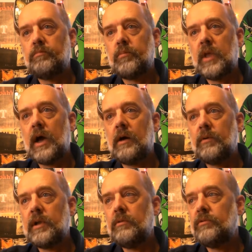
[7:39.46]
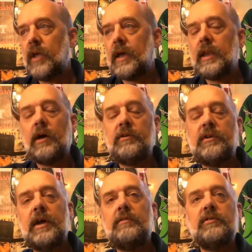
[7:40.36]
when he was hanging out in
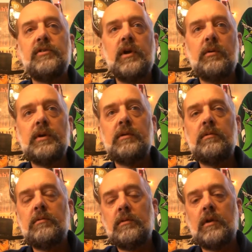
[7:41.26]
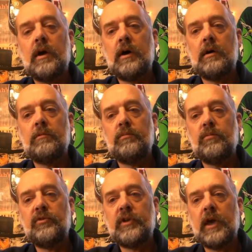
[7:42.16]
Davis, we'd
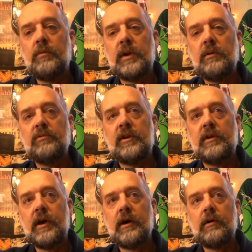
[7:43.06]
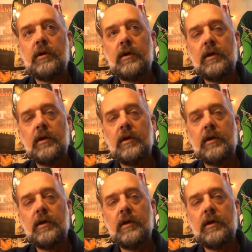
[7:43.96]
skate when he was in town.